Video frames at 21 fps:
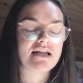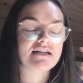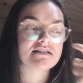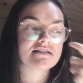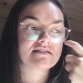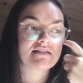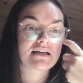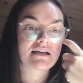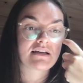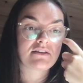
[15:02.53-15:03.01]
the
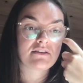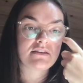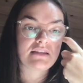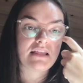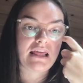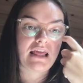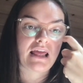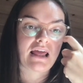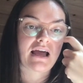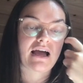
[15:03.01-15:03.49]
second
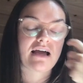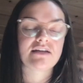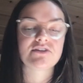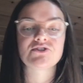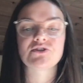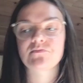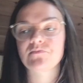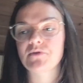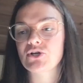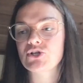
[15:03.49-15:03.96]
thing, I
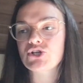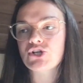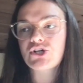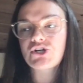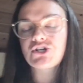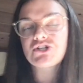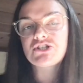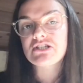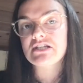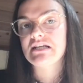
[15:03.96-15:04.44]
took
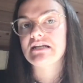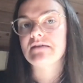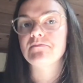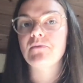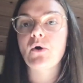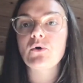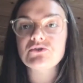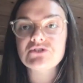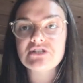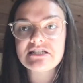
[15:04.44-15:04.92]
pictures and I
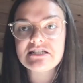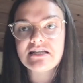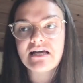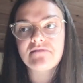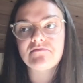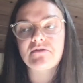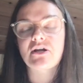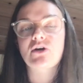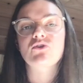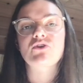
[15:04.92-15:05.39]
posted
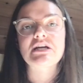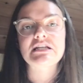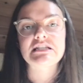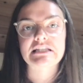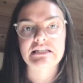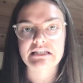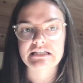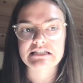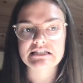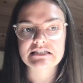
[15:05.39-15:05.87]
them and created
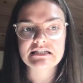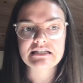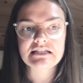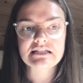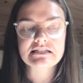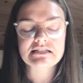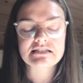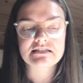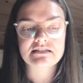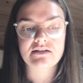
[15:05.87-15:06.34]

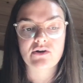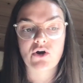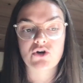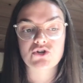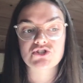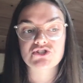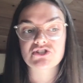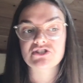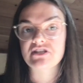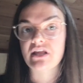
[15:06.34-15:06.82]
listings. They are
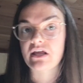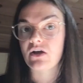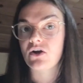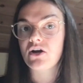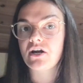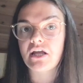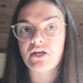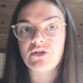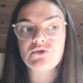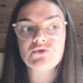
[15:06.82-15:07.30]
just there,
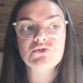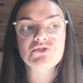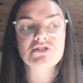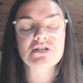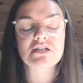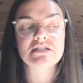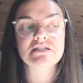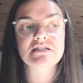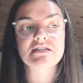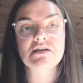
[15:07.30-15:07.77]
and I use
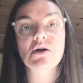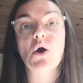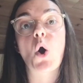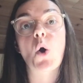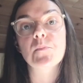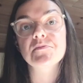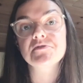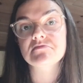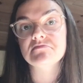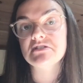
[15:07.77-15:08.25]
SEO
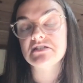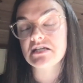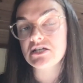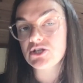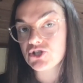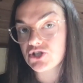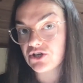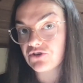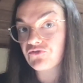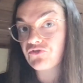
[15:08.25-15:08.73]

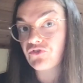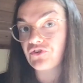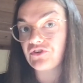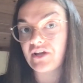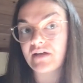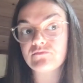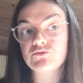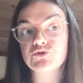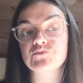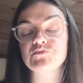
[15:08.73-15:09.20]
optimization for
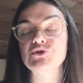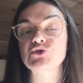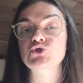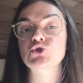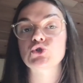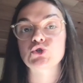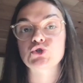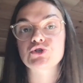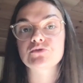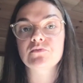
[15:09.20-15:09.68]
them to be
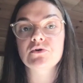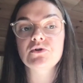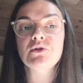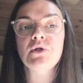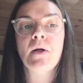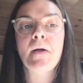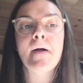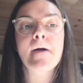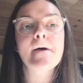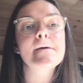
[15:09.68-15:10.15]

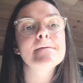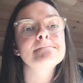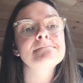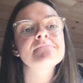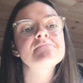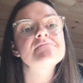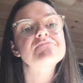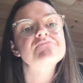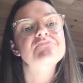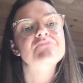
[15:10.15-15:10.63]
searchable
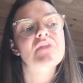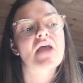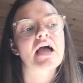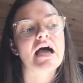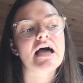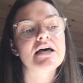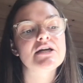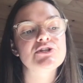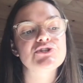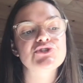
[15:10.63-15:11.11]

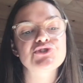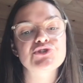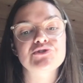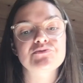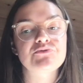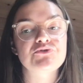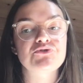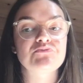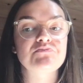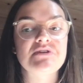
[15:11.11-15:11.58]
and
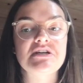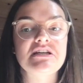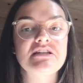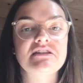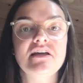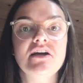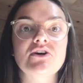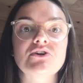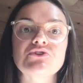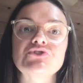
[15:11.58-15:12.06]
just to be in
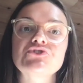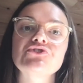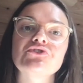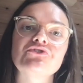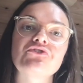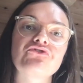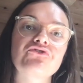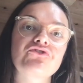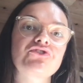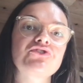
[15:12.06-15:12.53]
there. So
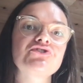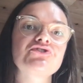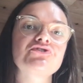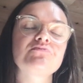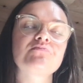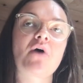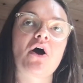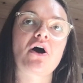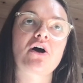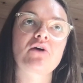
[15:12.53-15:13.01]
the
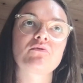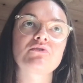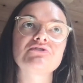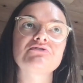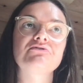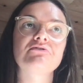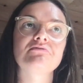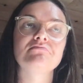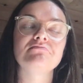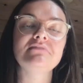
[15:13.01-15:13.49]
first part was
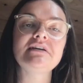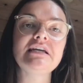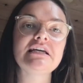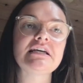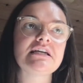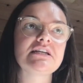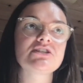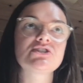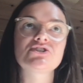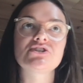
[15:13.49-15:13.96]
for
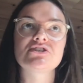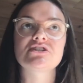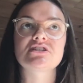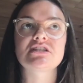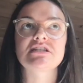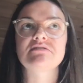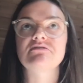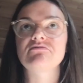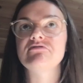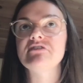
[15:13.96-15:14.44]
me, it's just
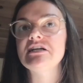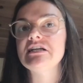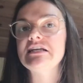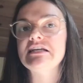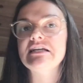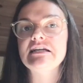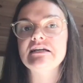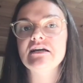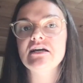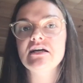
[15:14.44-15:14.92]
a
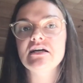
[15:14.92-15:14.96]
really...